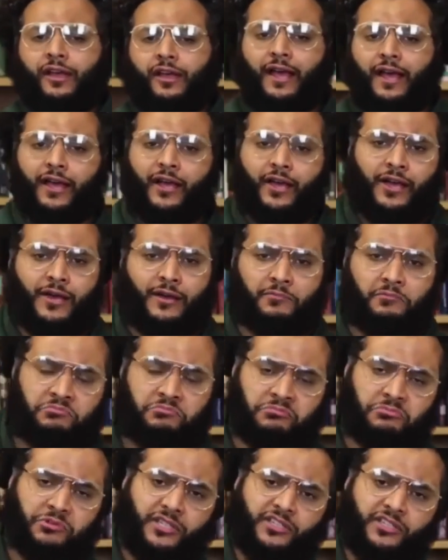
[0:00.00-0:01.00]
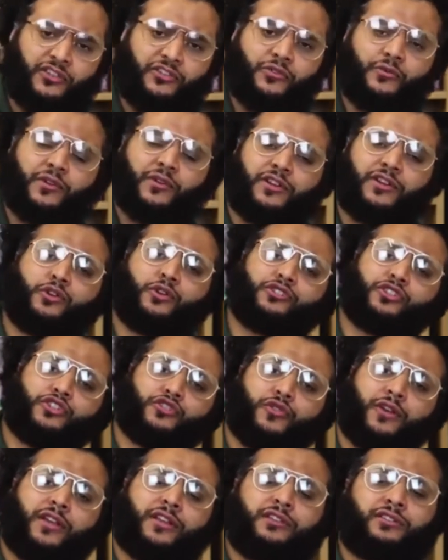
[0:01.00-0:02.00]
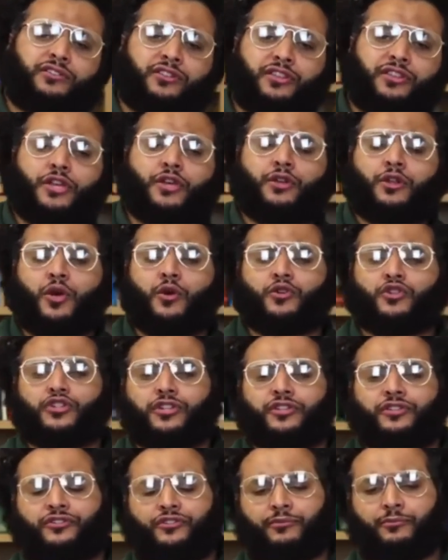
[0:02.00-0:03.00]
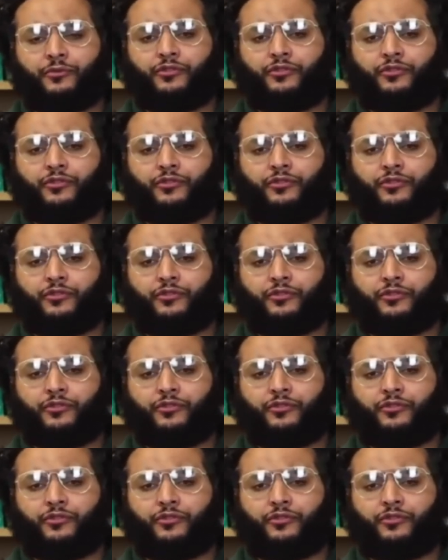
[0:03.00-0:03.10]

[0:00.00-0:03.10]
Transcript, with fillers: Um, he doesn't want to go to train theologians,